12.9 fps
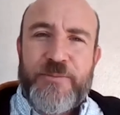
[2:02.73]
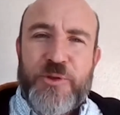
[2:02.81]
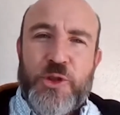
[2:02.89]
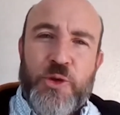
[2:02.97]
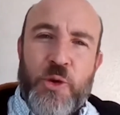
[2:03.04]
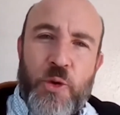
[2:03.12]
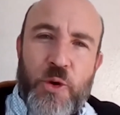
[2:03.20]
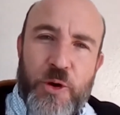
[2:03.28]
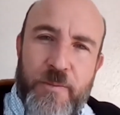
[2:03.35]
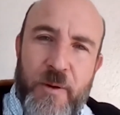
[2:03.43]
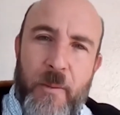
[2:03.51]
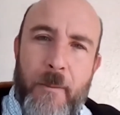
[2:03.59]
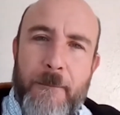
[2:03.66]

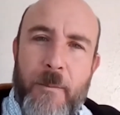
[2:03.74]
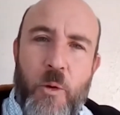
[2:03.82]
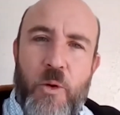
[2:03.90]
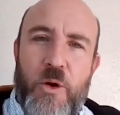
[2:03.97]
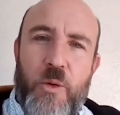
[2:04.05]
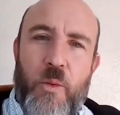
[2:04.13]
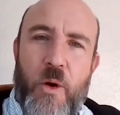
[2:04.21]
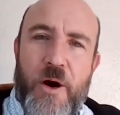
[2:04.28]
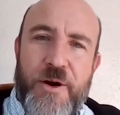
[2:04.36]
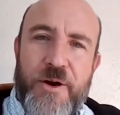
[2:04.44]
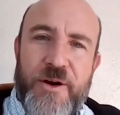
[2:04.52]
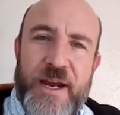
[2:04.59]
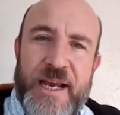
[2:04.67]
absorb more
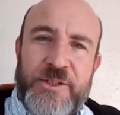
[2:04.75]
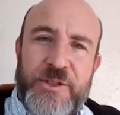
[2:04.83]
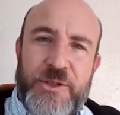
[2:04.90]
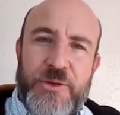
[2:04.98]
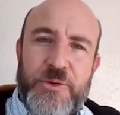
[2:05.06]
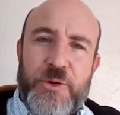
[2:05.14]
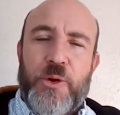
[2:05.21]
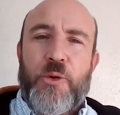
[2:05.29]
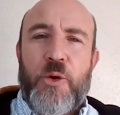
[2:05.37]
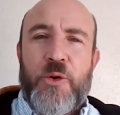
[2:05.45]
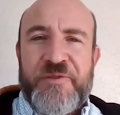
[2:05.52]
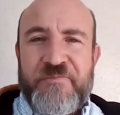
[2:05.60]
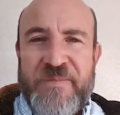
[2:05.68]
water into the
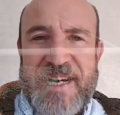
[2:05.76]
growing